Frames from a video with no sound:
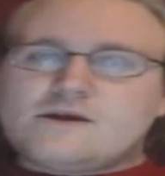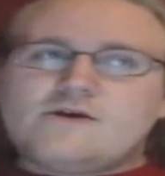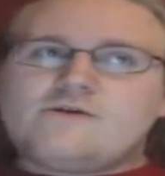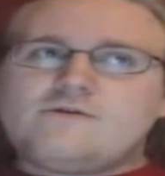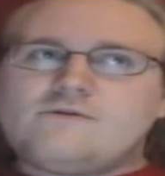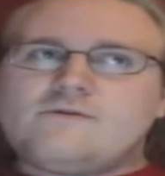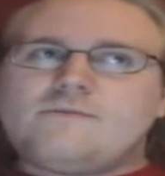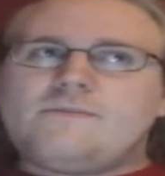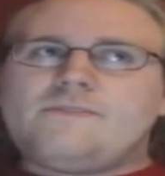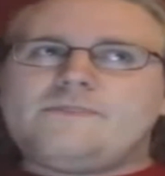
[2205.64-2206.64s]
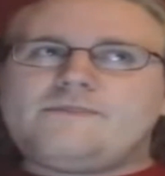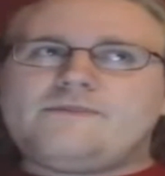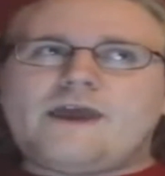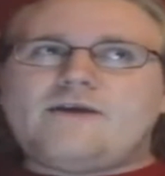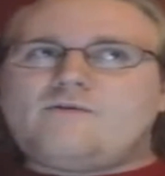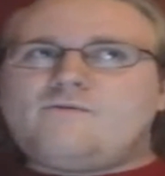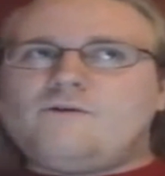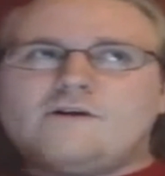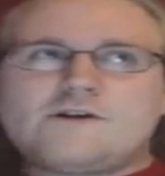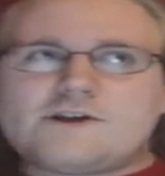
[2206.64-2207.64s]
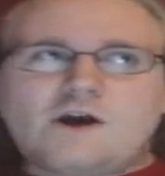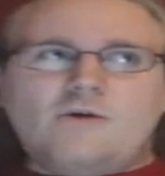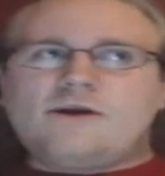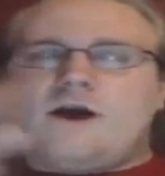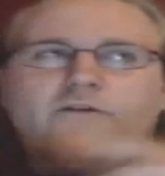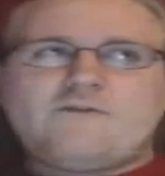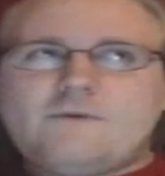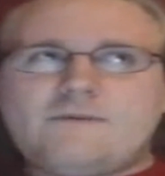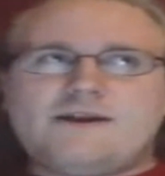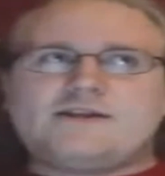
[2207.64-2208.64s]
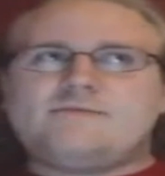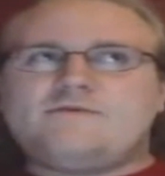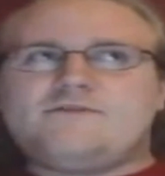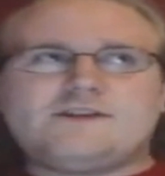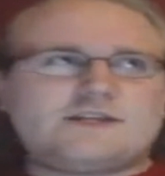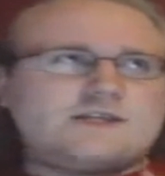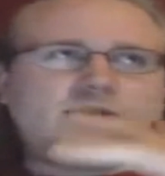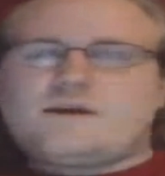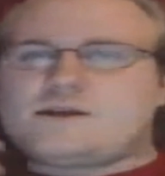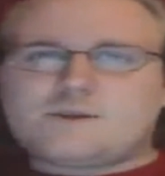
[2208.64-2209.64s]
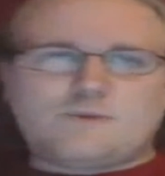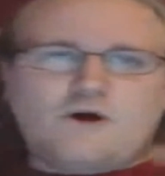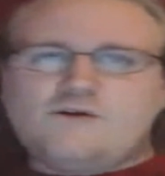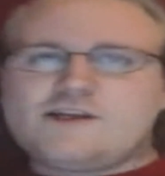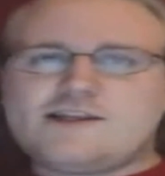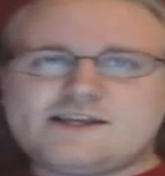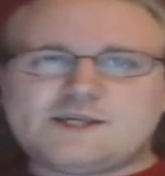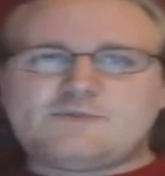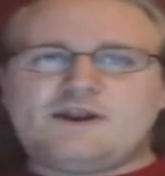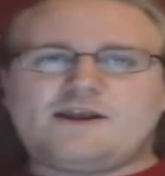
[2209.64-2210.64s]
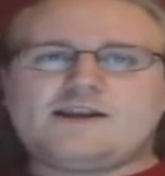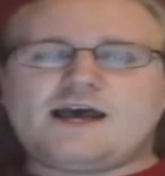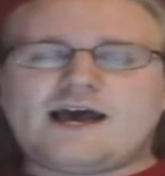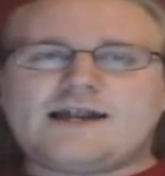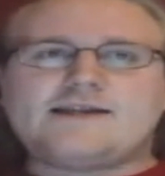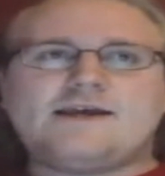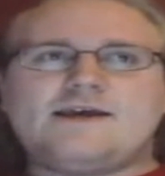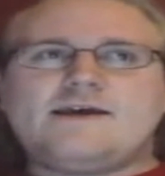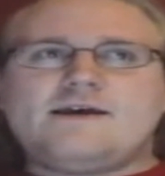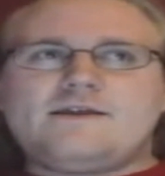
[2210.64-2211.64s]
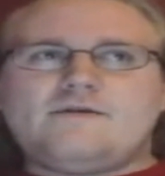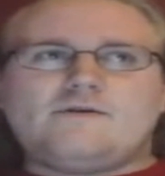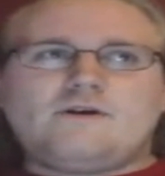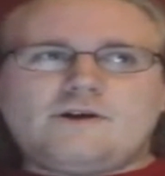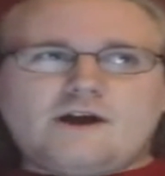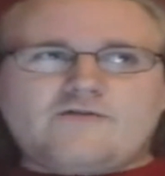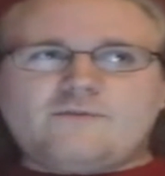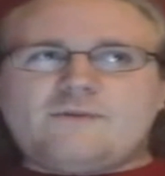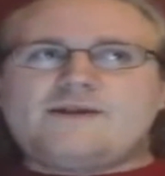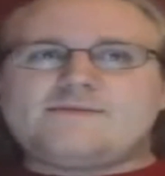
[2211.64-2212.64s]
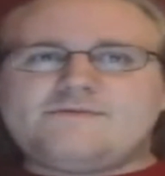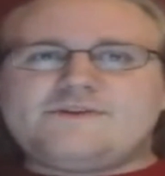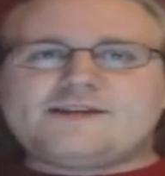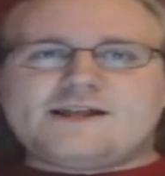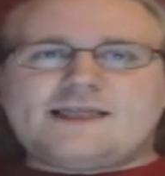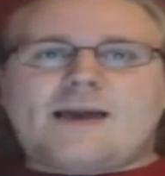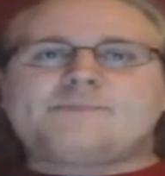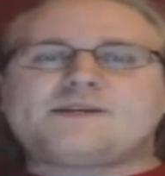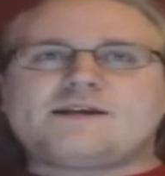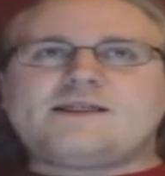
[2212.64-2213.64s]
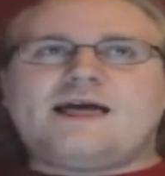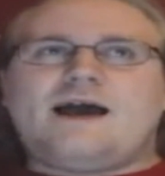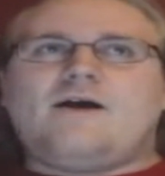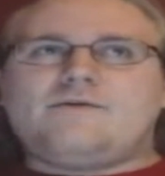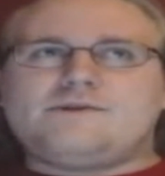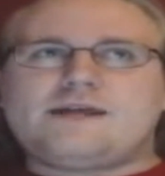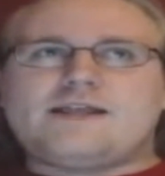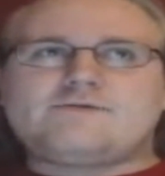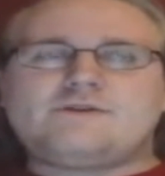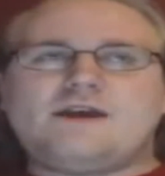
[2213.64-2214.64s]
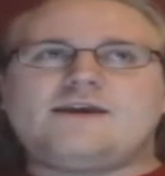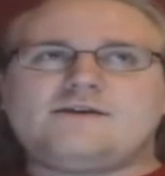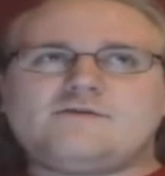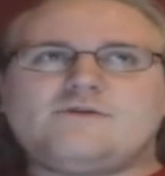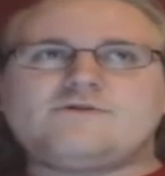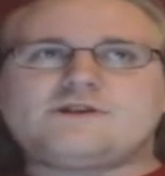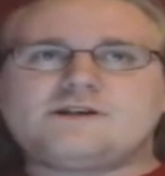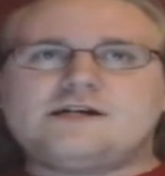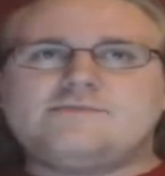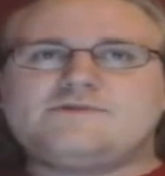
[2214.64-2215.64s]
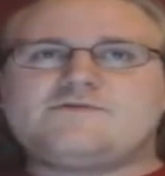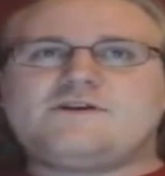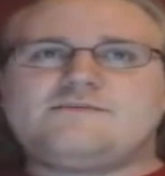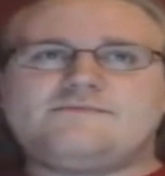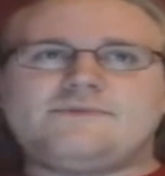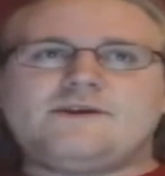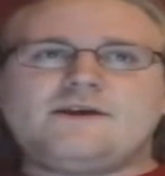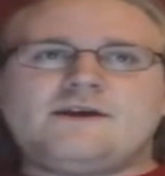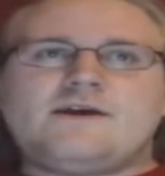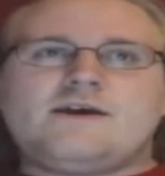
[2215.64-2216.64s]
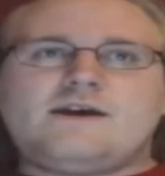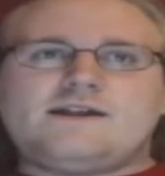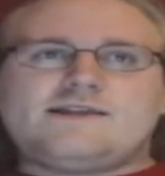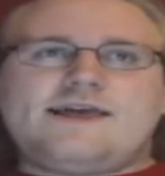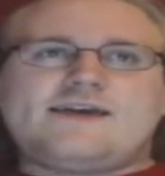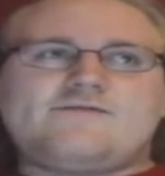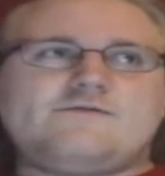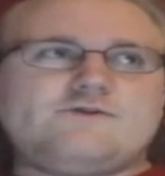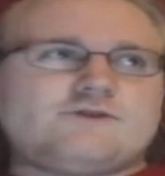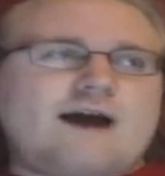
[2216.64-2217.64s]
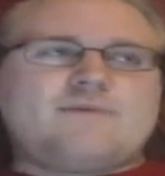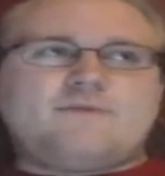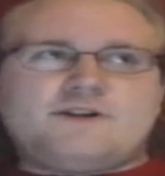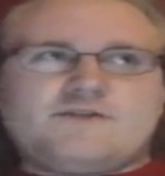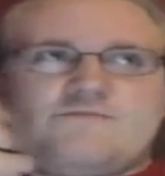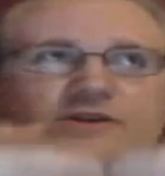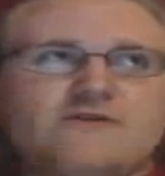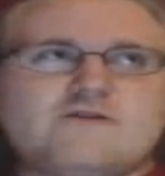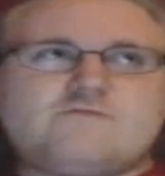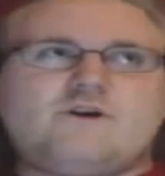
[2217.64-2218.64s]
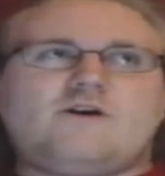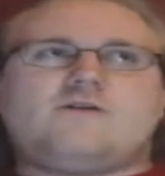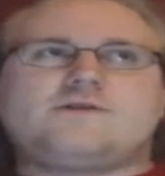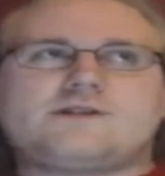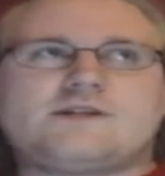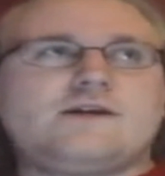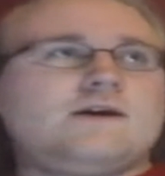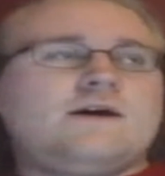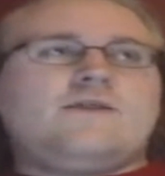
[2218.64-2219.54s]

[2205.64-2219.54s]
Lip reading: So they weren't going off the momentum of this supposedly spinning dot. They were going off the momentum of these collapsing clouds. That's where the angular motion comes from. It's like if you drop a bunch of billiard balls.